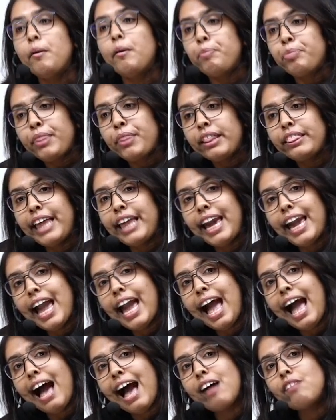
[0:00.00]
they
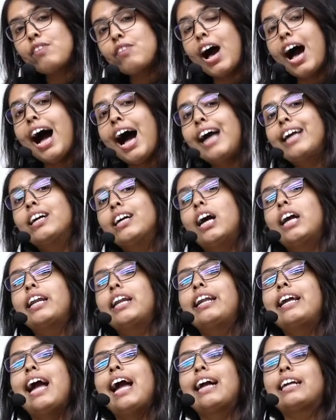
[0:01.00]
have a higher
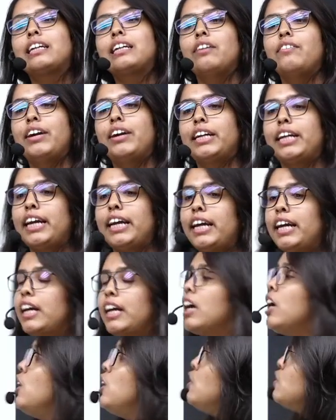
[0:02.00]
reactivity.
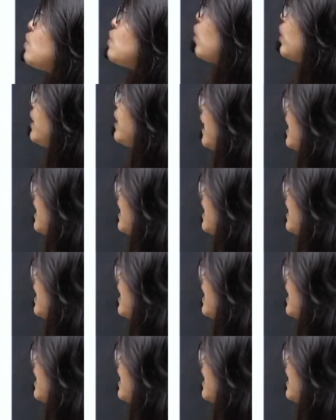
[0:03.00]
So this